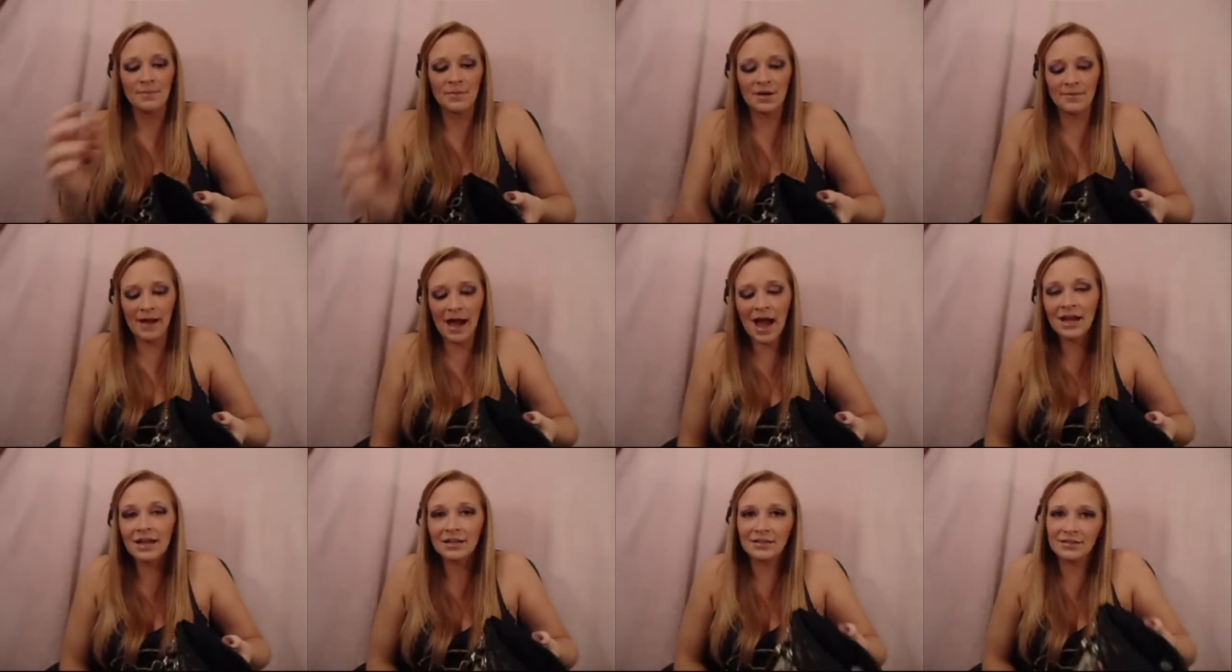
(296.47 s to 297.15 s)
My
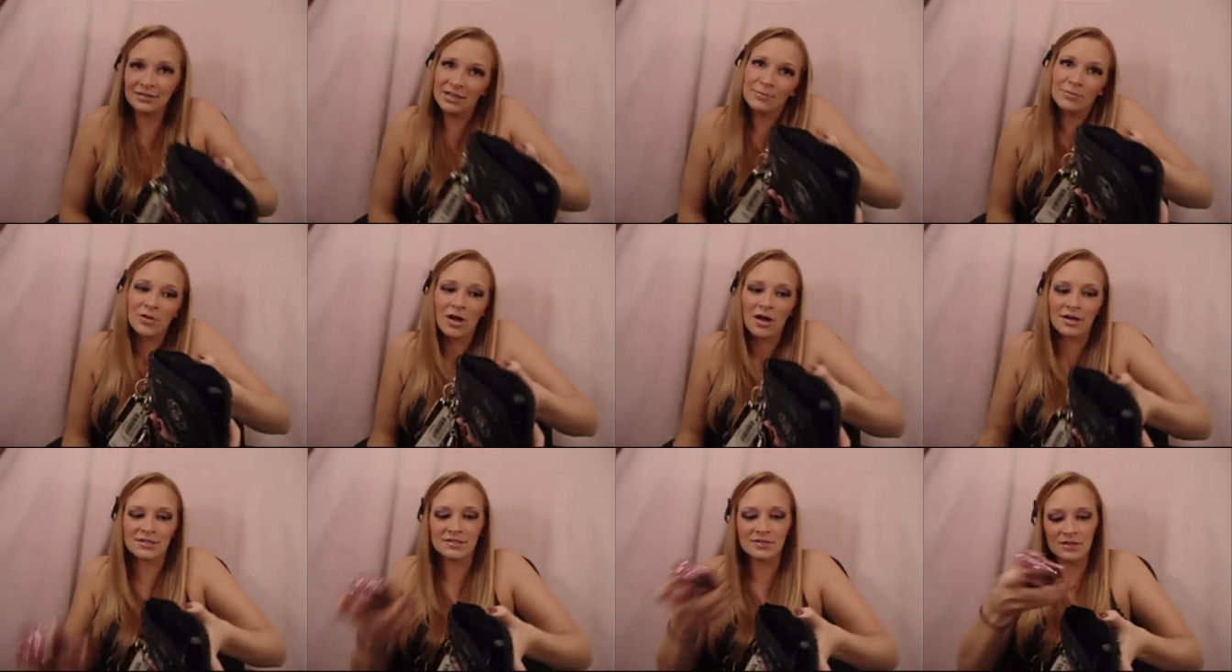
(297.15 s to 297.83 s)
MAC lip
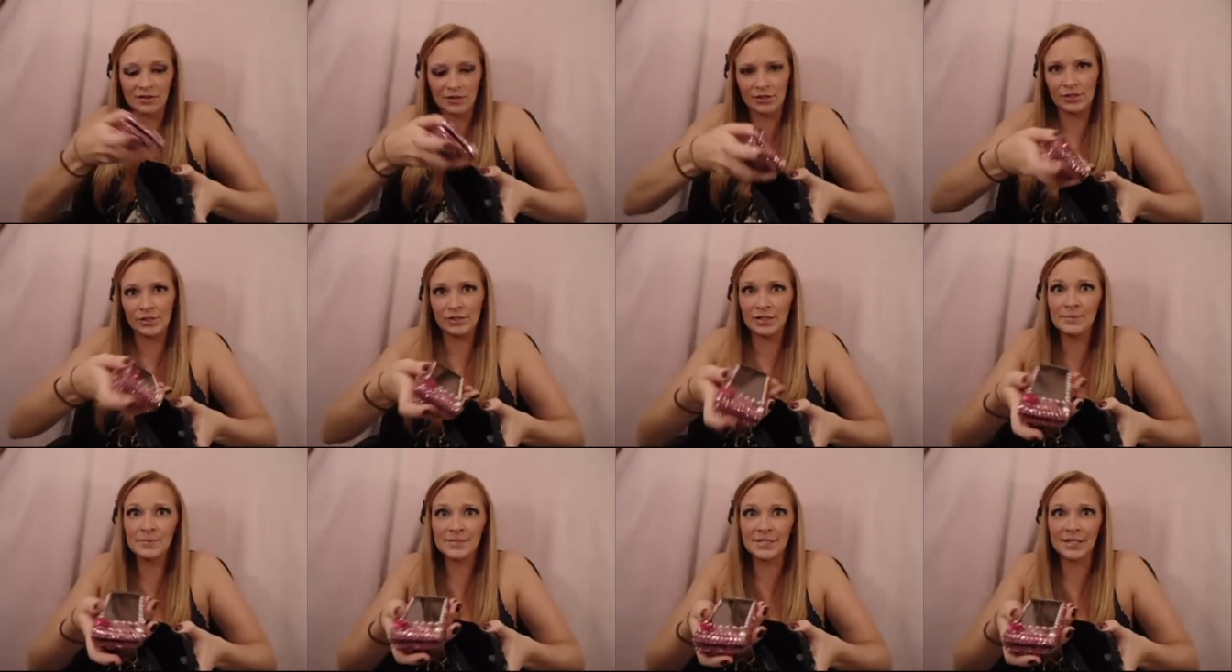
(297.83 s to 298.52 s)
gloss or
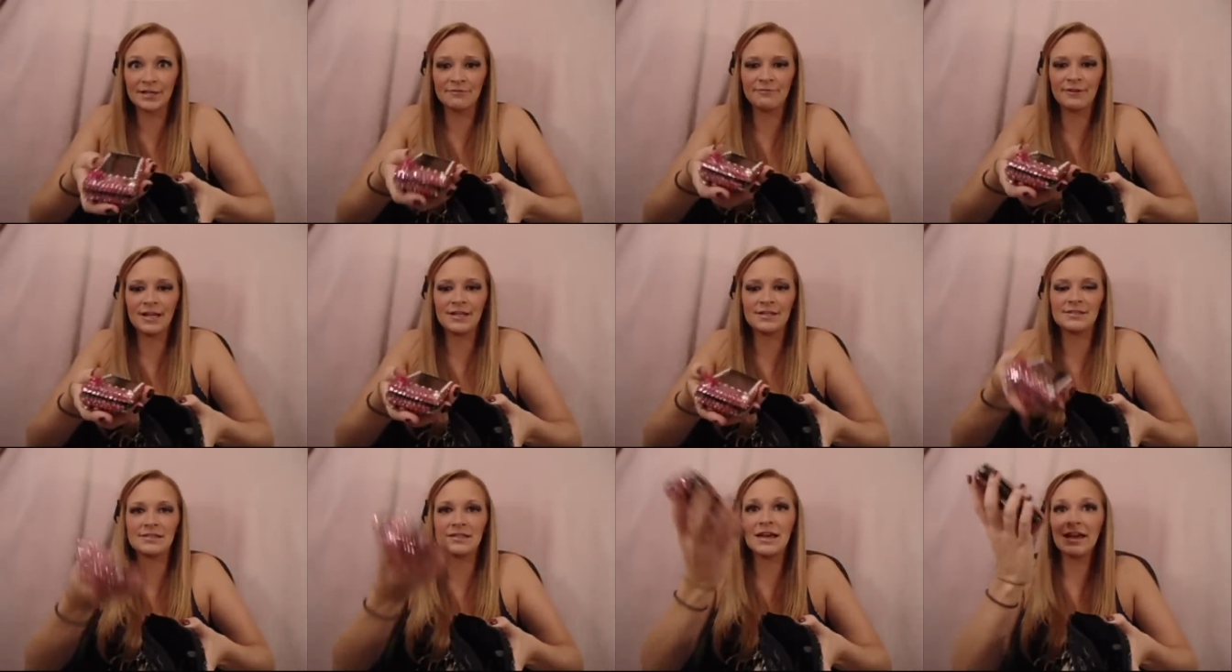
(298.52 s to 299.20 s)
lipstick
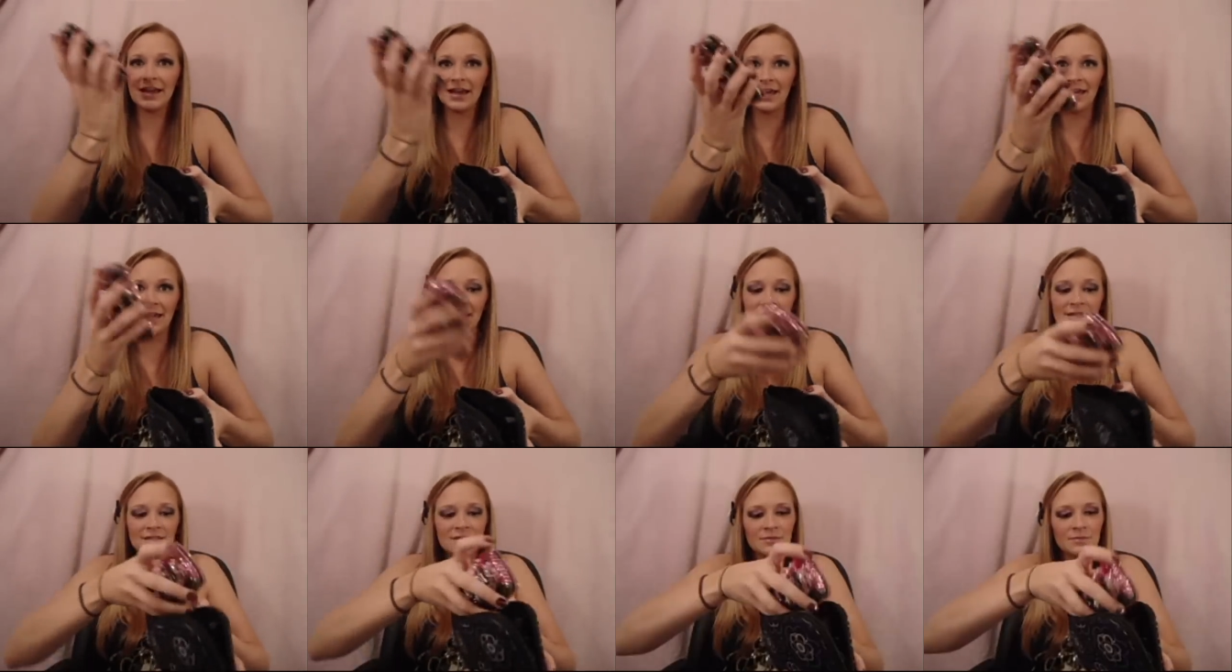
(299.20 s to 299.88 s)
fits,
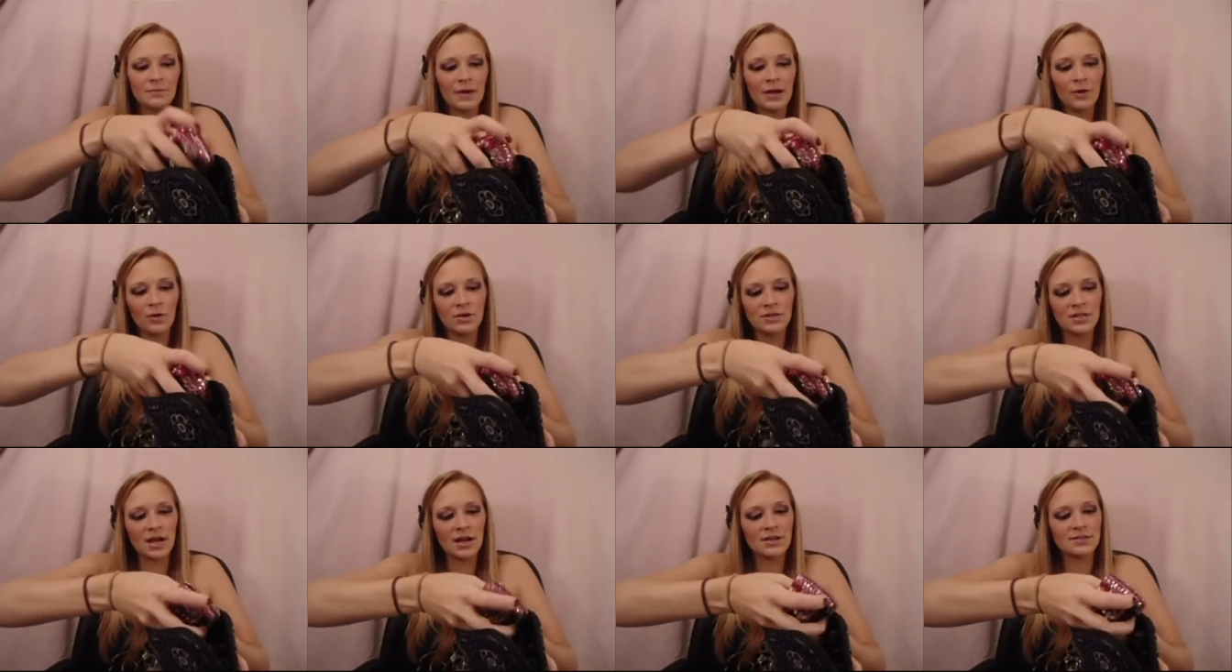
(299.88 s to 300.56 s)
and my whole
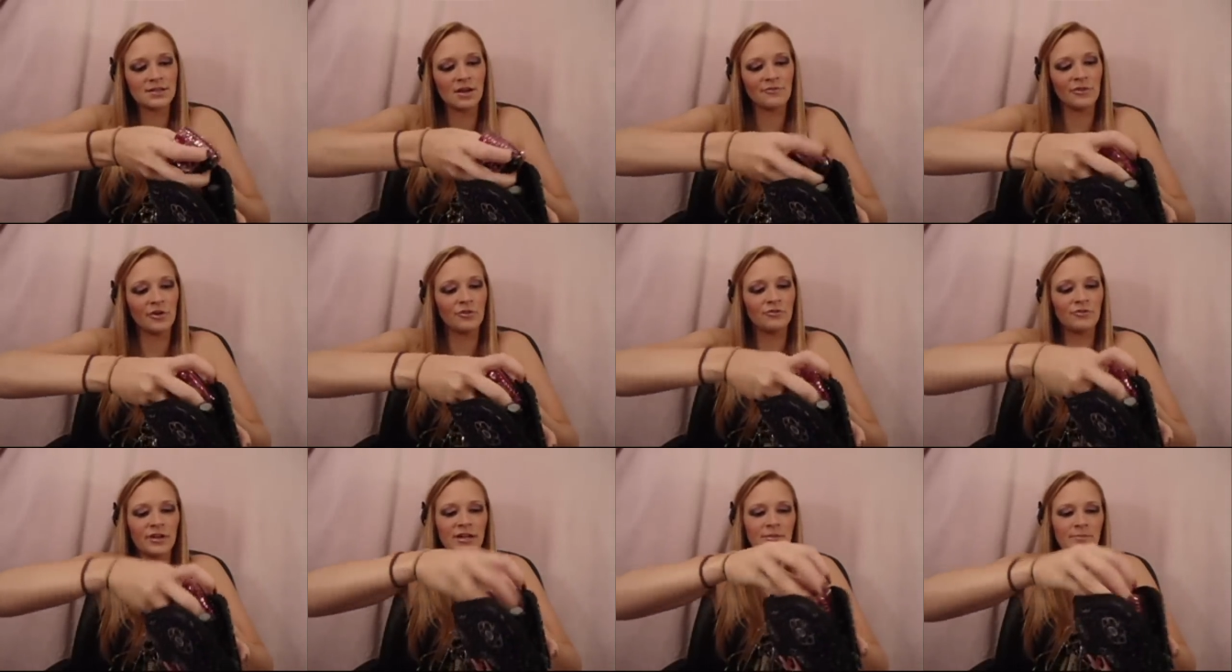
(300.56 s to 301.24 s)
entire cell
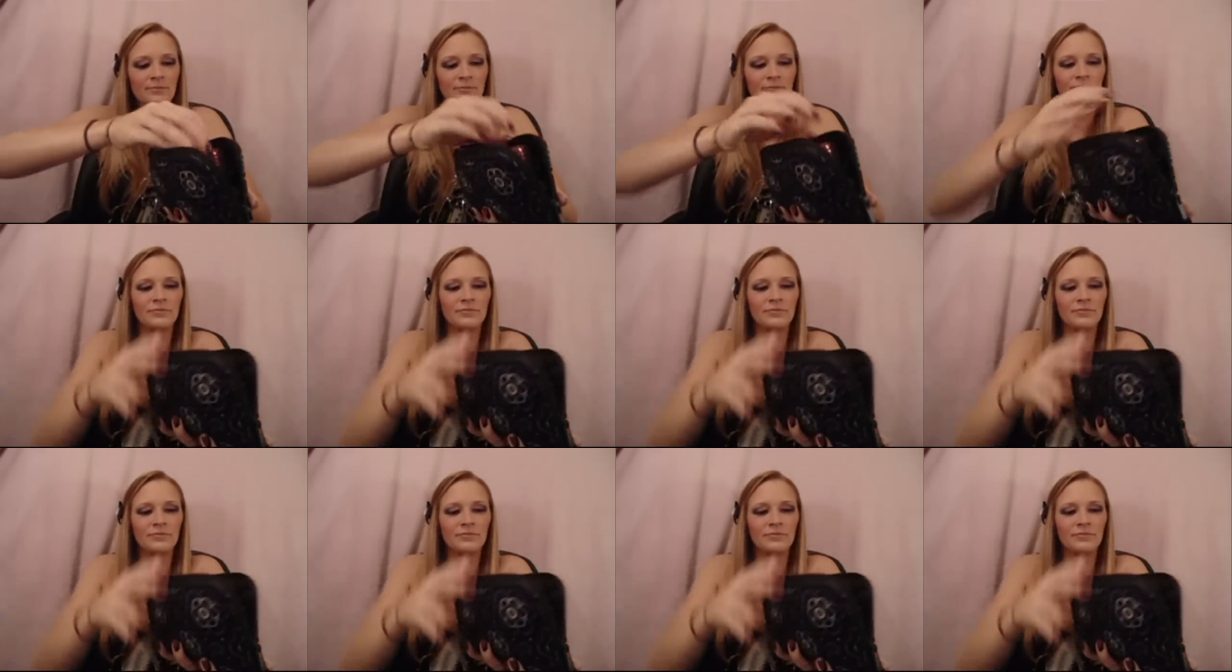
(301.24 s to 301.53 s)
phone fit